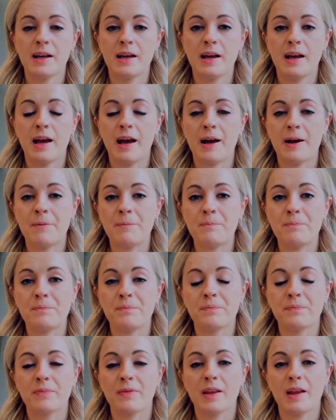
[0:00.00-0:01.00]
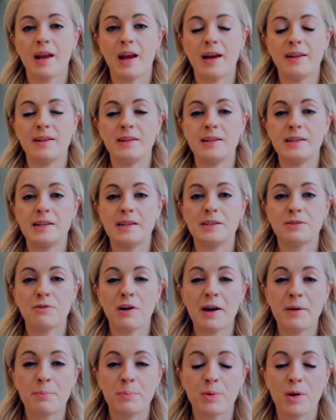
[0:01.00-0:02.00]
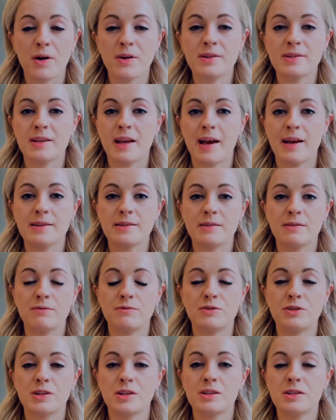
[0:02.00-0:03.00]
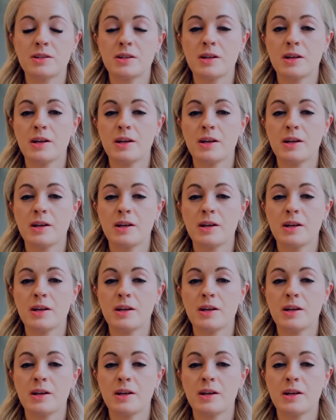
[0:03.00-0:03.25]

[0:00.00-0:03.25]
And it's this great process of just